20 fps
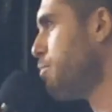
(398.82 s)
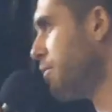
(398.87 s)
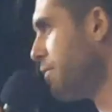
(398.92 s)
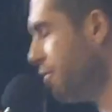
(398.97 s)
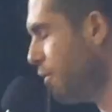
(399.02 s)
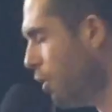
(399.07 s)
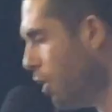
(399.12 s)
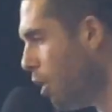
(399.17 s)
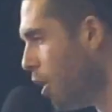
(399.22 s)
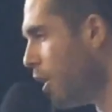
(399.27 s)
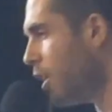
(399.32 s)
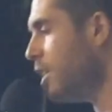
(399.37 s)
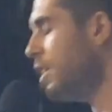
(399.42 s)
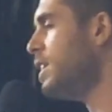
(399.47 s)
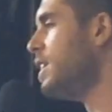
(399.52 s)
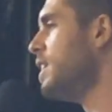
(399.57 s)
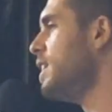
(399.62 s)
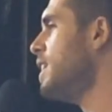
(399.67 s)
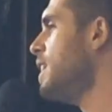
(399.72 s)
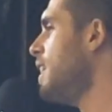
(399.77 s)
before."
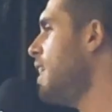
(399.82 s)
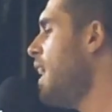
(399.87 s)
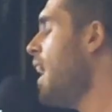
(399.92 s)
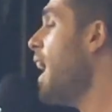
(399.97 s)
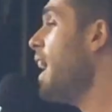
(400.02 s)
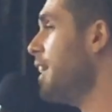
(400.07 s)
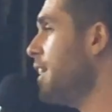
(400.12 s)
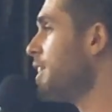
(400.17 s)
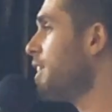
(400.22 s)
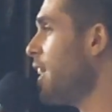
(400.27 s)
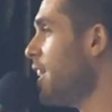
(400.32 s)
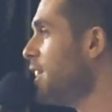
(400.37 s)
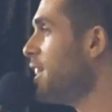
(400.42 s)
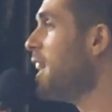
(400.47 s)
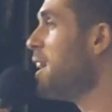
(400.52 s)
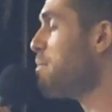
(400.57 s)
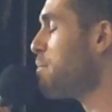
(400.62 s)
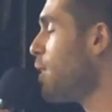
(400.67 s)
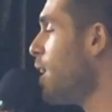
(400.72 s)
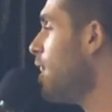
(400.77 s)
And you go,
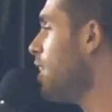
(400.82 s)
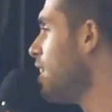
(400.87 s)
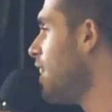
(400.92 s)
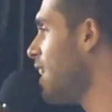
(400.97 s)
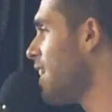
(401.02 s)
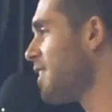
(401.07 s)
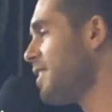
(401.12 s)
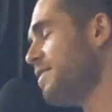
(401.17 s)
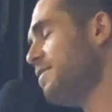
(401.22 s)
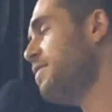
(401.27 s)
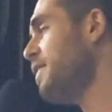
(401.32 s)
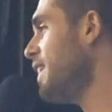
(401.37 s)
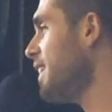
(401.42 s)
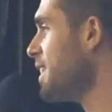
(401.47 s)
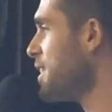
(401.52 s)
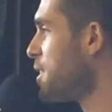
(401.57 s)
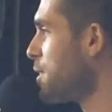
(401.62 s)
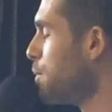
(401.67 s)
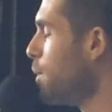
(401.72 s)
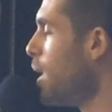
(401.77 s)
"Yeah, bro, like,
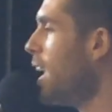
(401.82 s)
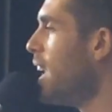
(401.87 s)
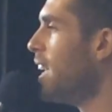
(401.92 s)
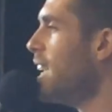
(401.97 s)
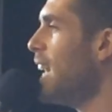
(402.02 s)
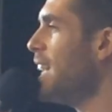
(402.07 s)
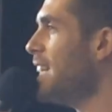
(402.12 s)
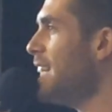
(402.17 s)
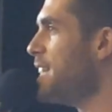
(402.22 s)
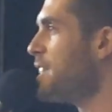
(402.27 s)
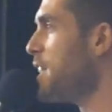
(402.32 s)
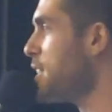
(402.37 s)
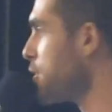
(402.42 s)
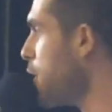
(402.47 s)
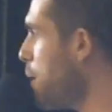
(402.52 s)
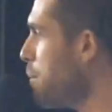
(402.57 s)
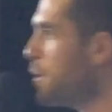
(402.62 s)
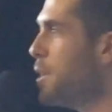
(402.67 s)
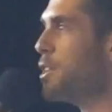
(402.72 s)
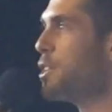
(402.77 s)
vegan's the way." And then he says,
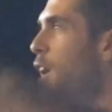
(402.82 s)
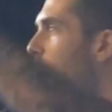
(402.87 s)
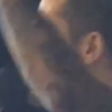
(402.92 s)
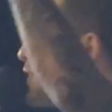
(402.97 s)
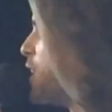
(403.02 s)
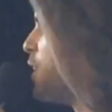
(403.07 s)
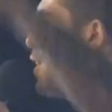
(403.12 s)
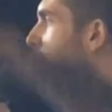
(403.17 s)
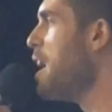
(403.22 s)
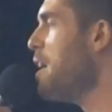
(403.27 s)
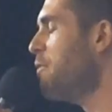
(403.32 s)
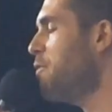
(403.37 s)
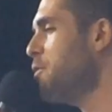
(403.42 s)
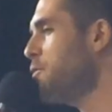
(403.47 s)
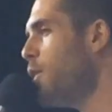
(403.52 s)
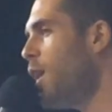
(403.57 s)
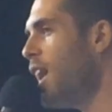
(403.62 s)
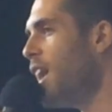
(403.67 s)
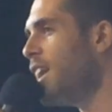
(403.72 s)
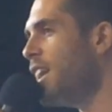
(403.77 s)
"I'm going to go tell
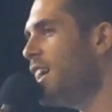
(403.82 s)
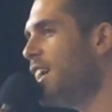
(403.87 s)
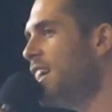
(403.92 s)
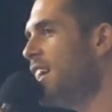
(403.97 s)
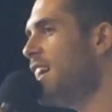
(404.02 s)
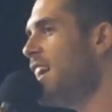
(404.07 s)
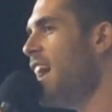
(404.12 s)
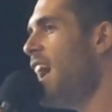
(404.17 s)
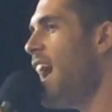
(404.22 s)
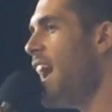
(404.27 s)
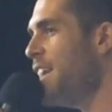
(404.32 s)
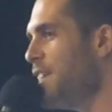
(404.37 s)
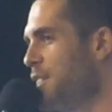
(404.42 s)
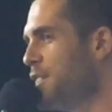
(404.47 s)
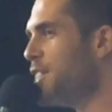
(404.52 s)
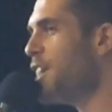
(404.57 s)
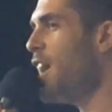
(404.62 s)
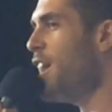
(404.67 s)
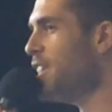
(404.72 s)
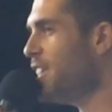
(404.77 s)
everyone." And
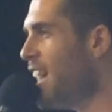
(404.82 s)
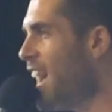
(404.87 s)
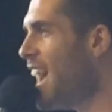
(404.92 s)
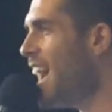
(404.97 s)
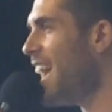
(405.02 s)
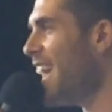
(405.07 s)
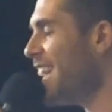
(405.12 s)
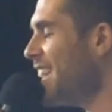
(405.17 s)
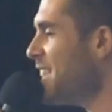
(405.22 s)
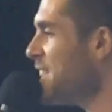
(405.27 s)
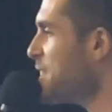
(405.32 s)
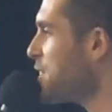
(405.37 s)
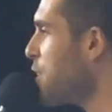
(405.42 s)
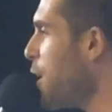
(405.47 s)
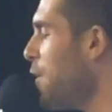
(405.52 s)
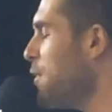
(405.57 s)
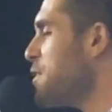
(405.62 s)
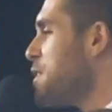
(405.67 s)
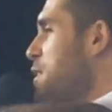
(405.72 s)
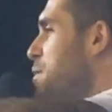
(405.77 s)
you go, "Yeah,
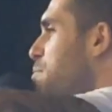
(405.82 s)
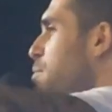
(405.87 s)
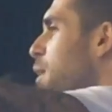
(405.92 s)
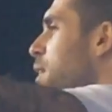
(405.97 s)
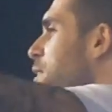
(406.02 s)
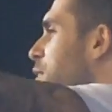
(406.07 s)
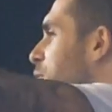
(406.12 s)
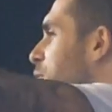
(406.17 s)
go and spread